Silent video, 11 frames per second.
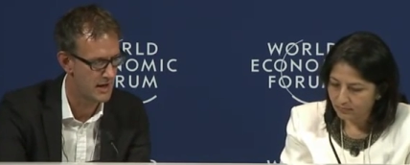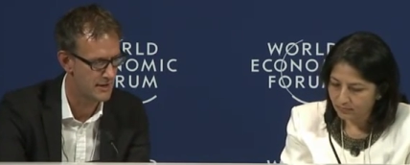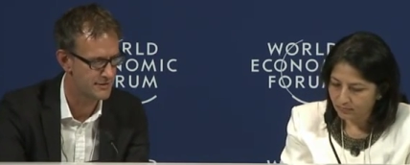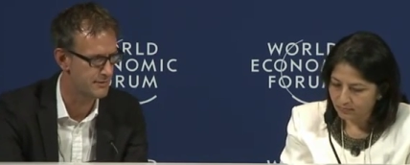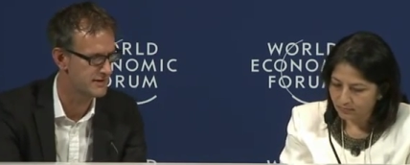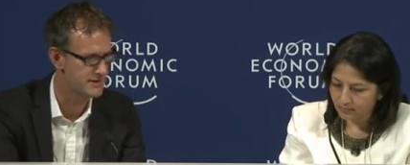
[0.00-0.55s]

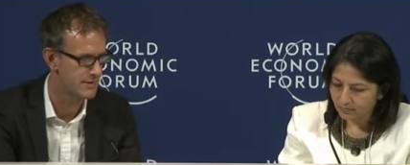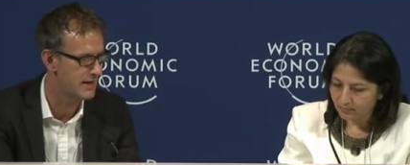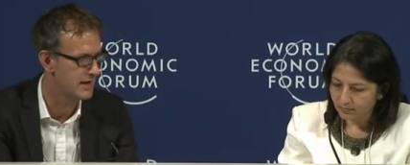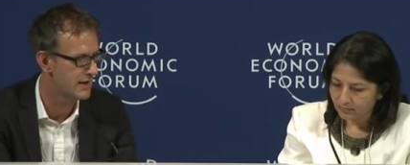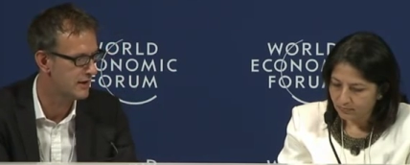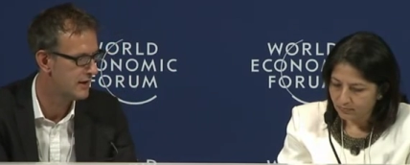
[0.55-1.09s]
Speaker 1: Has there, has there been
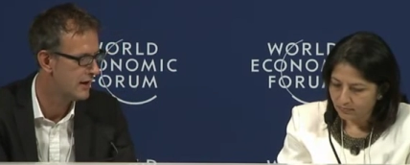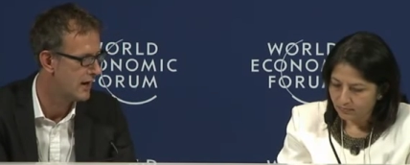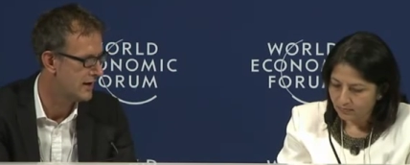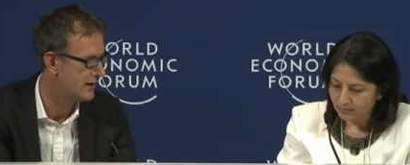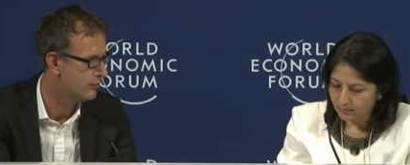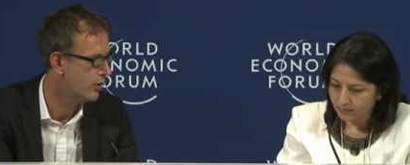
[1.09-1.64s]
any,
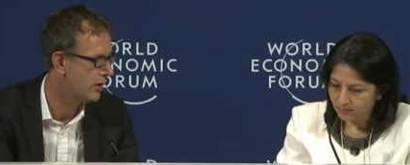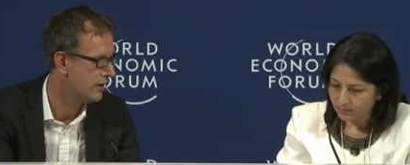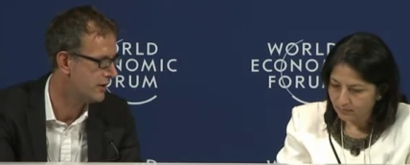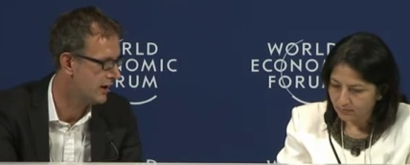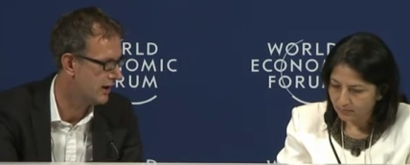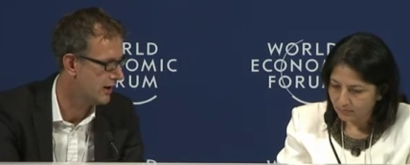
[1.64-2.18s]
any
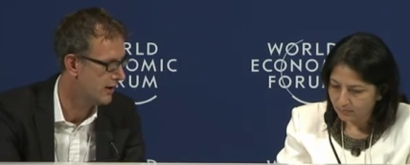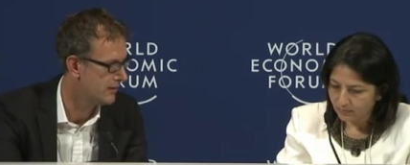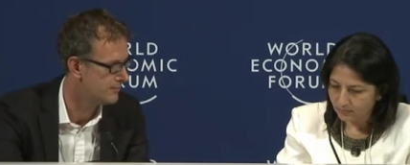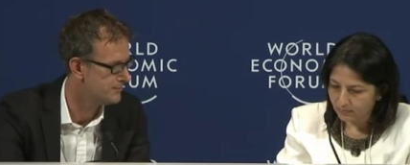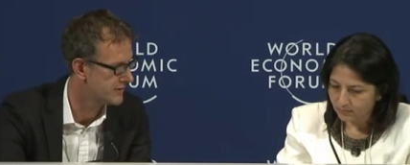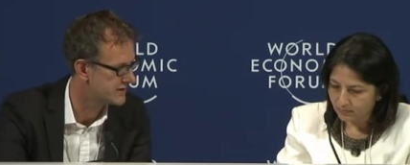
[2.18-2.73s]
one
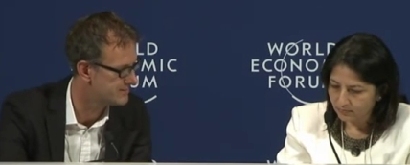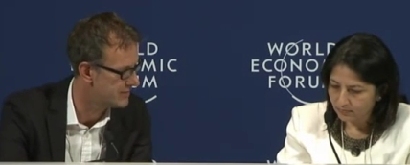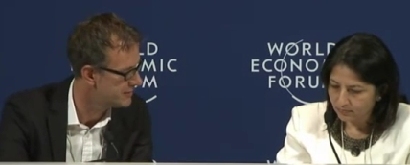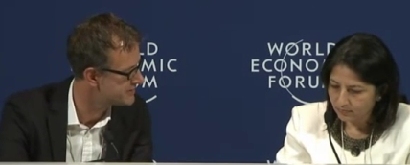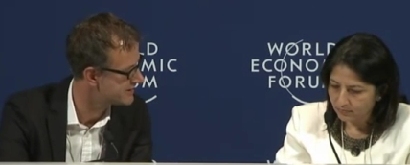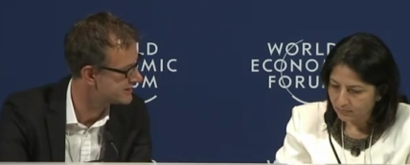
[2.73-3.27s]
um,
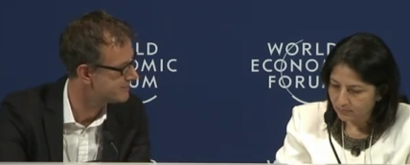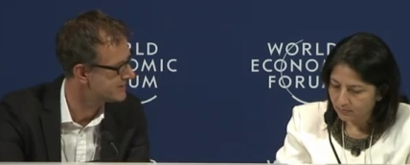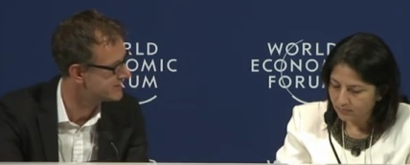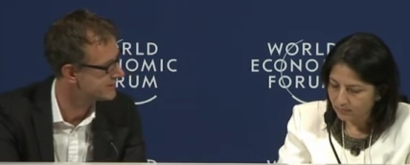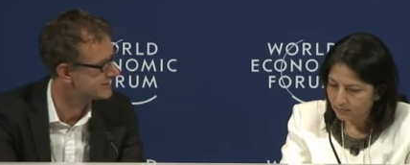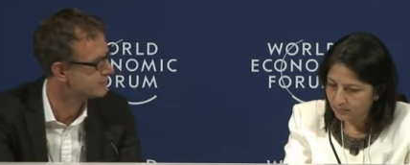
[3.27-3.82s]
experience at this
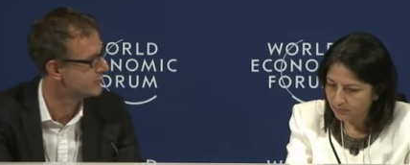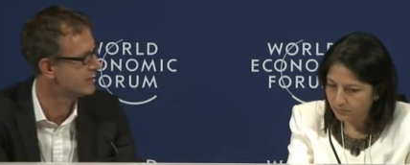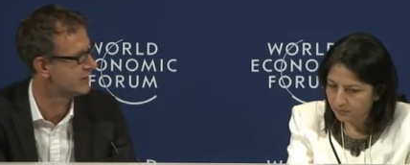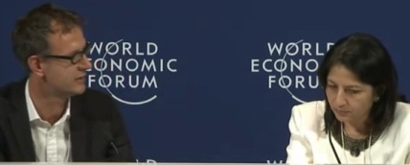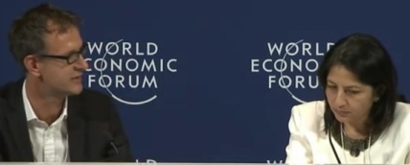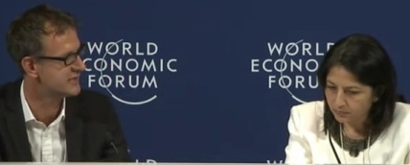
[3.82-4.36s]
meeting this
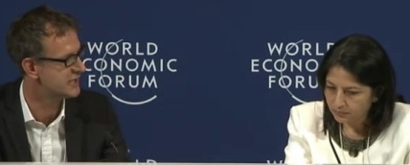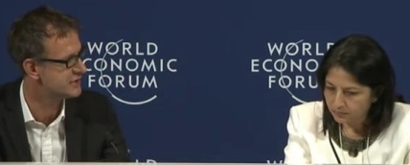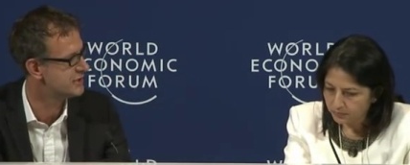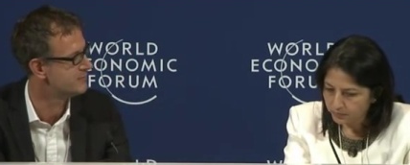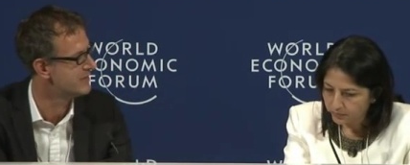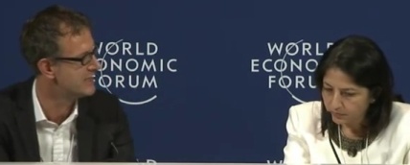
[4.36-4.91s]
week, or a
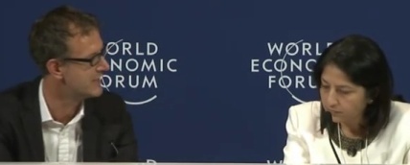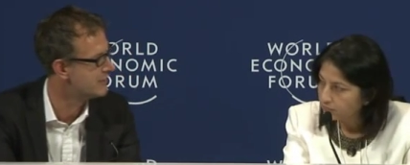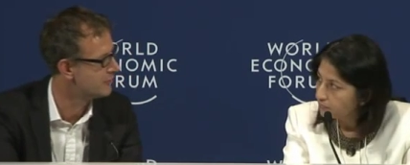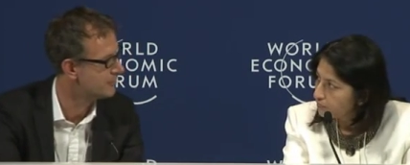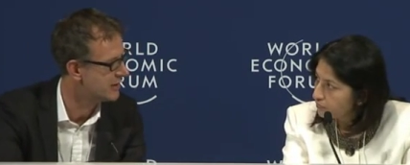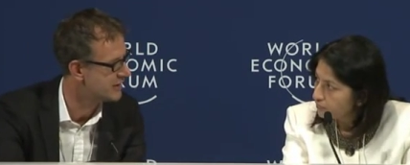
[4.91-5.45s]
session you've been in,
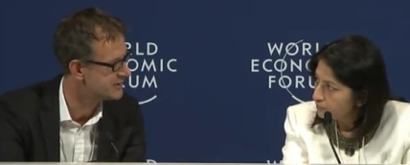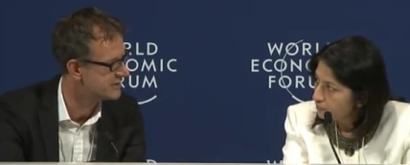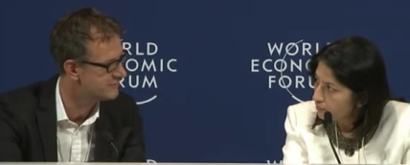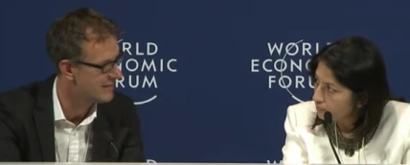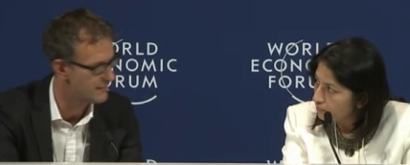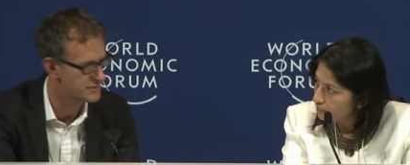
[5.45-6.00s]
or a person
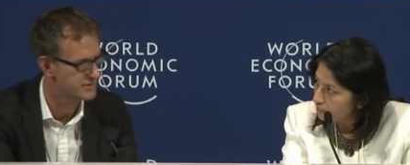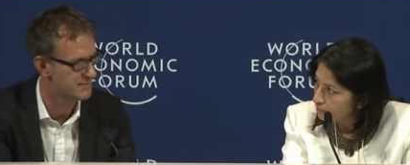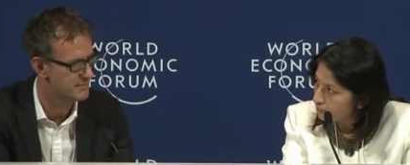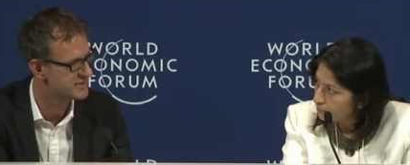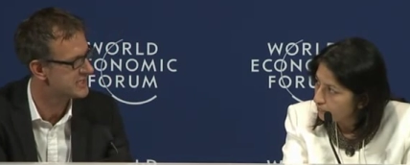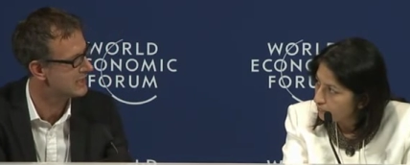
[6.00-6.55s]
you've met which has
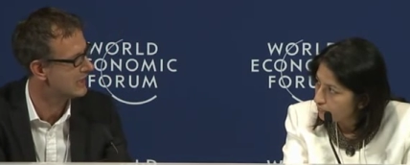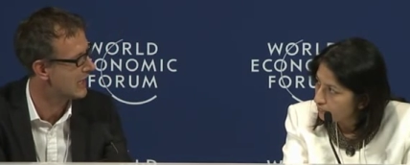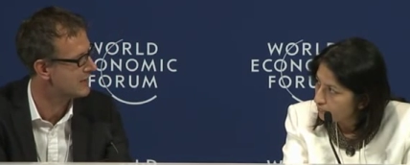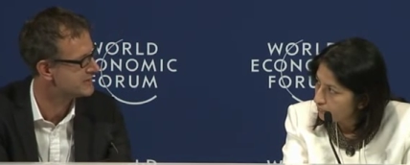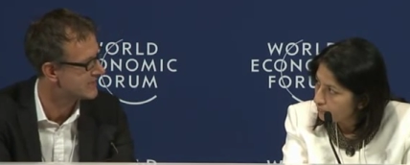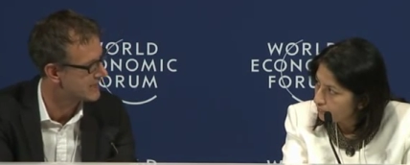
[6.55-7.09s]
been particularly
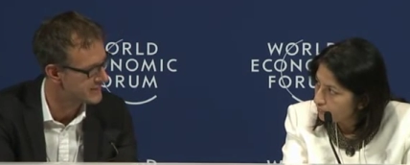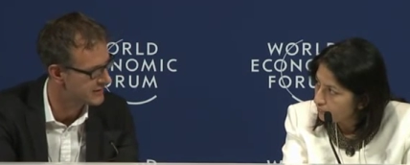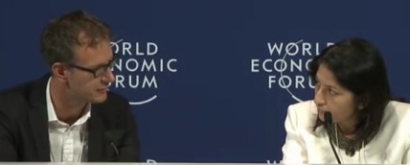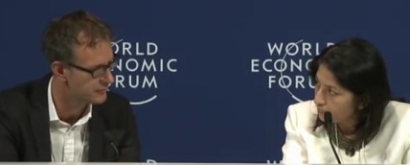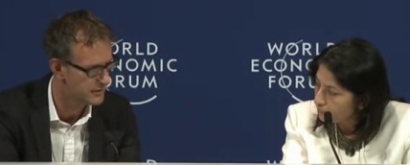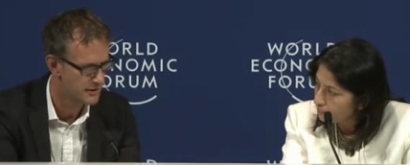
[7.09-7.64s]

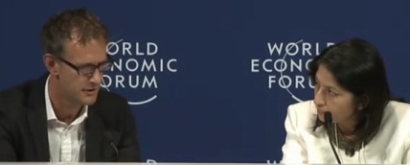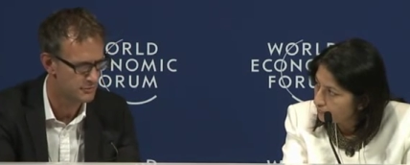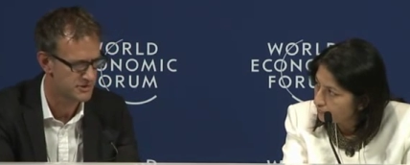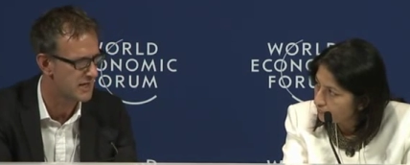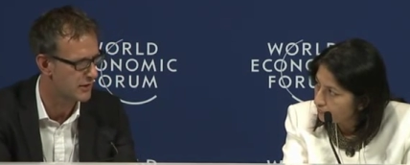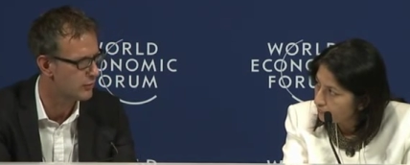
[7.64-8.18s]
outstanding, or you'll
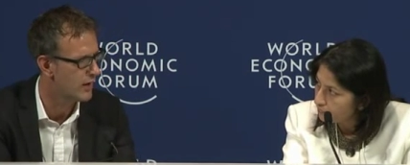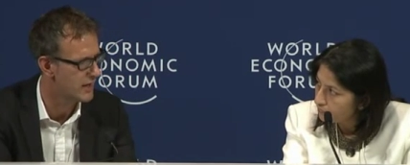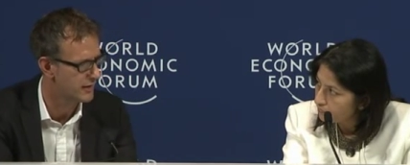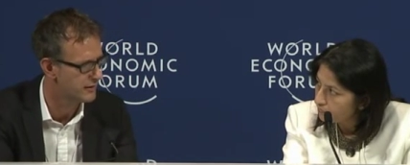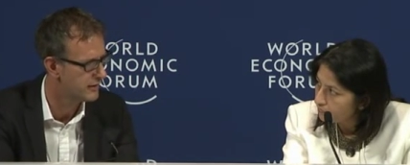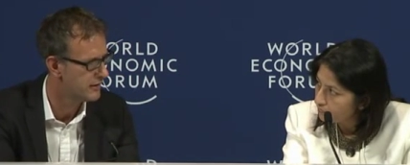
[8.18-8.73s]
take away
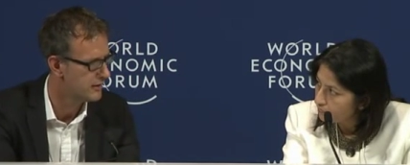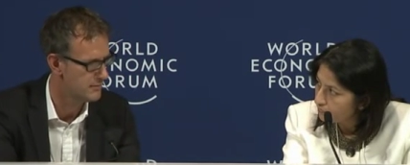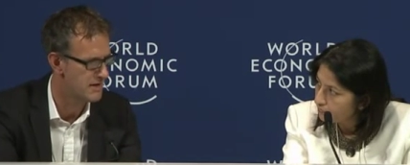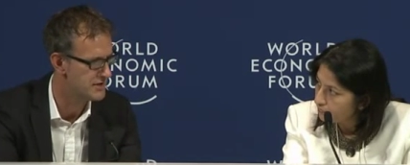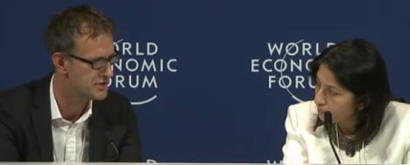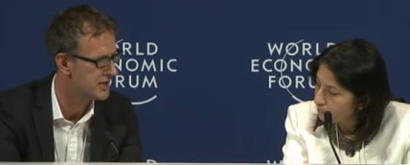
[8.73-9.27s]
and,
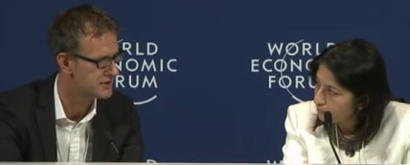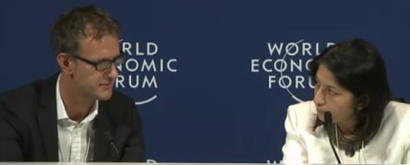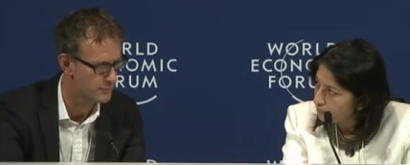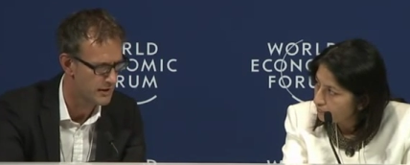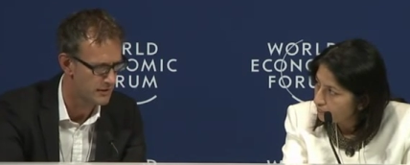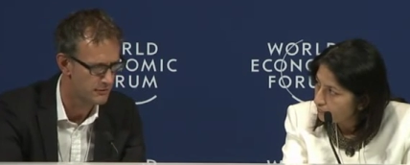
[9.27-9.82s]
and may change
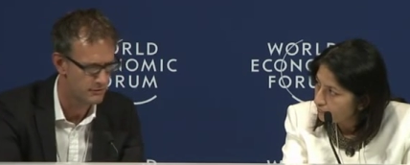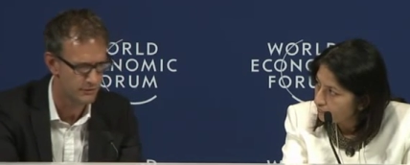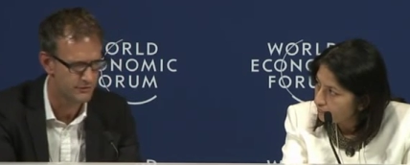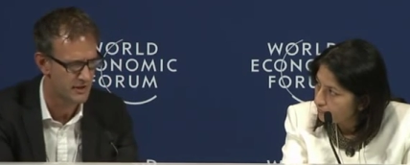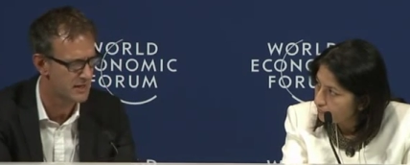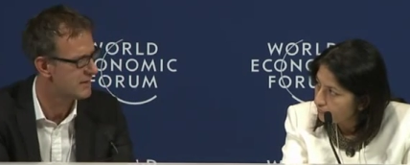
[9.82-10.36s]
the way you, you
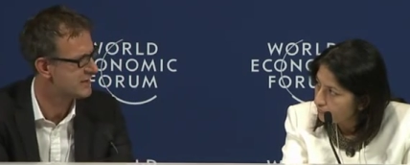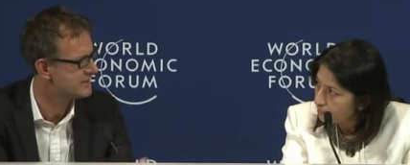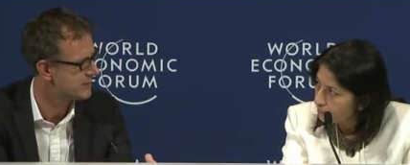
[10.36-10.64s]
think about a,